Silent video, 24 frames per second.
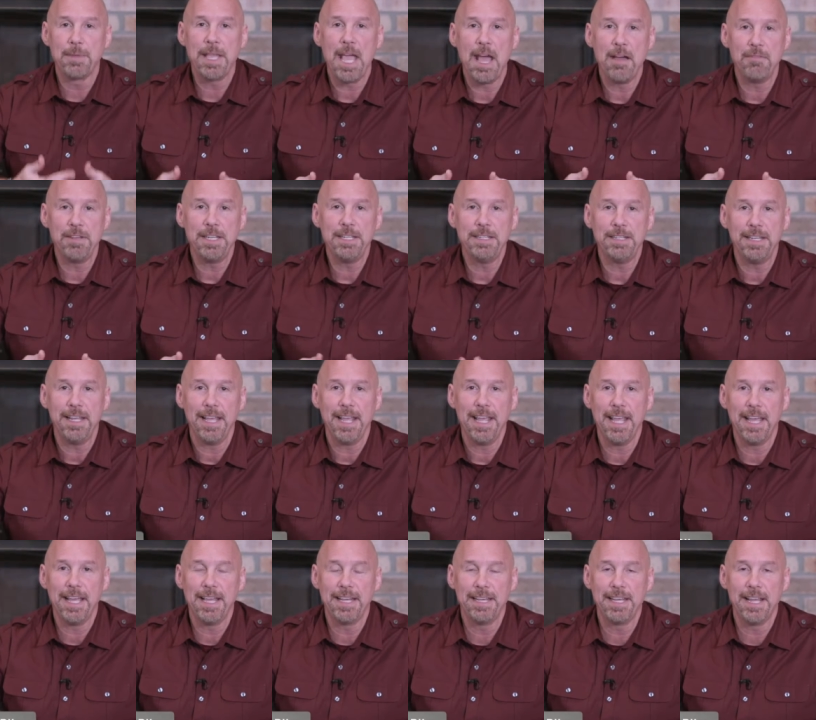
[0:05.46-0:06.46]
Kevin,
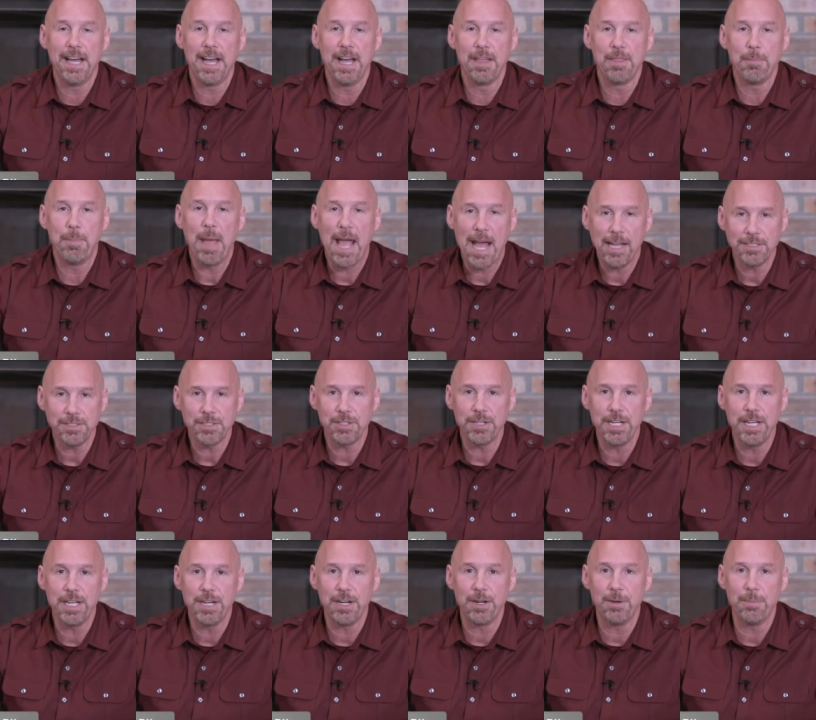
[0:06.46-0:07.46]
and the pastor
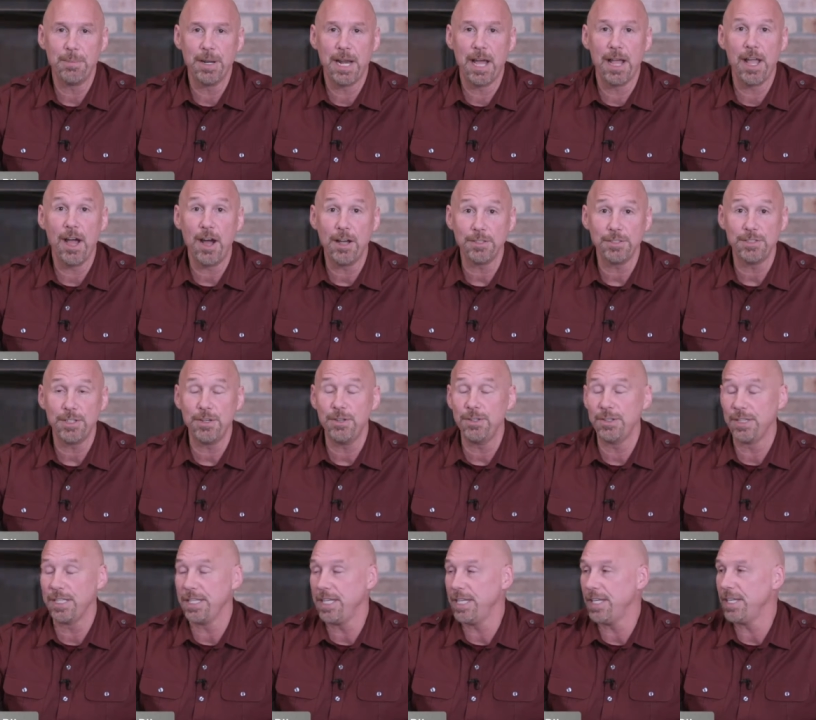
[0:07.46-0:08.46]
here, but I also
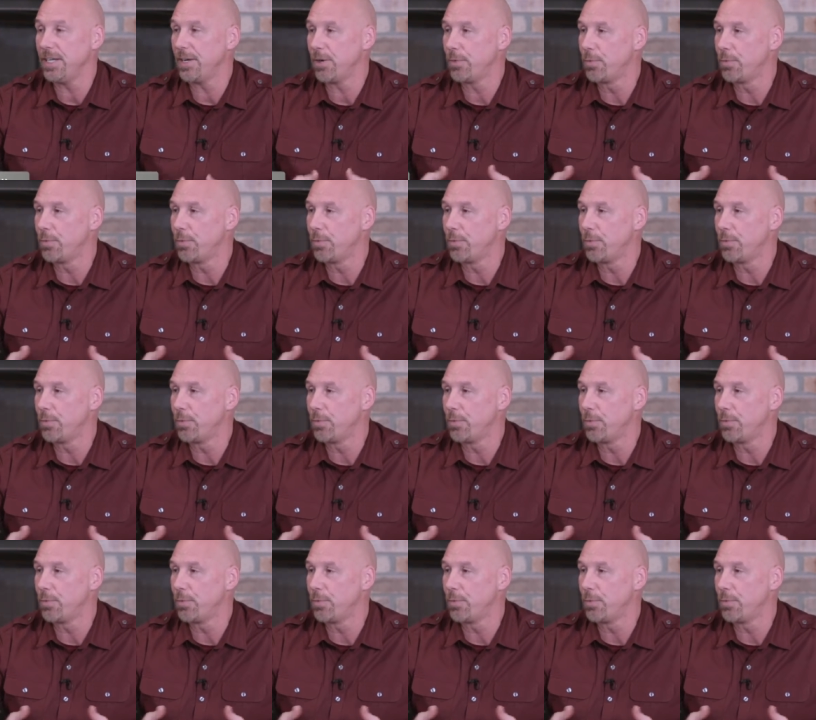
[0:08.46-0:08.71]
lead a